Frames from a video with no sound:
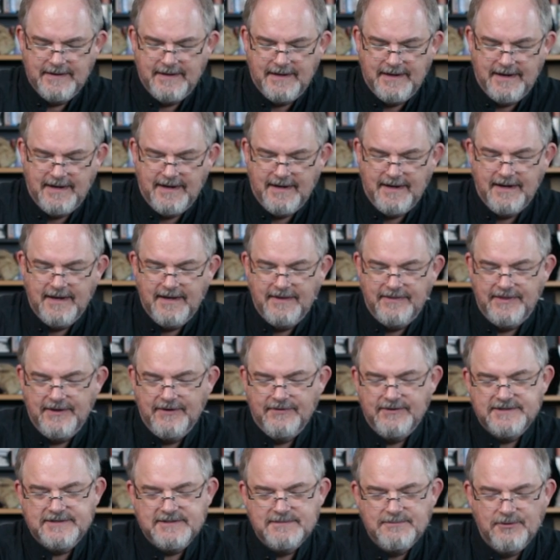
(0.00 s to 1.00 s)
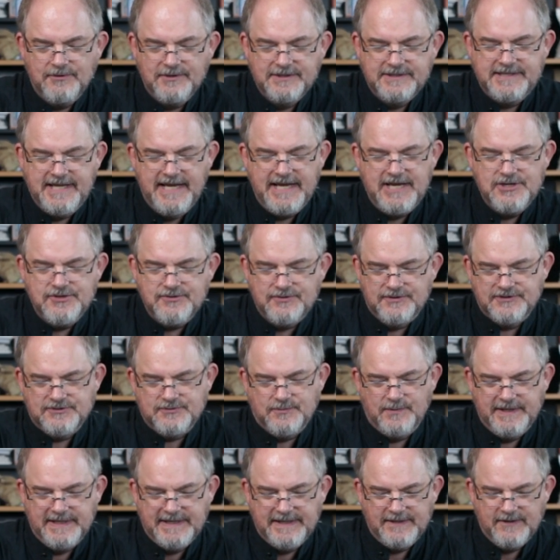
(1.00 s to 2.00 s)
uh, there is a more dangerous
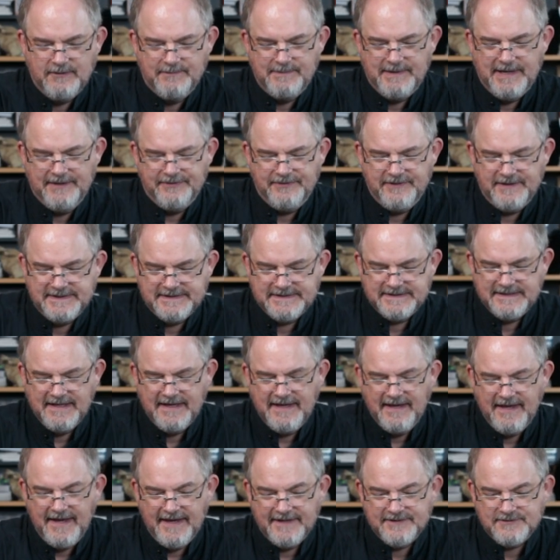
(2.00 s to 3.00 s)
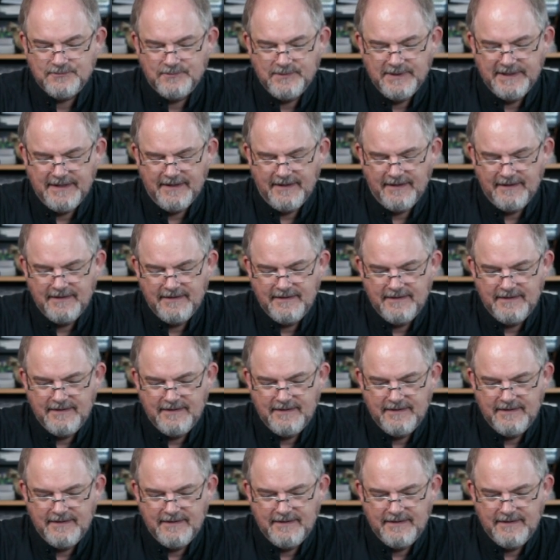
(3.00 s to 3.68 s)
way to go about this as well.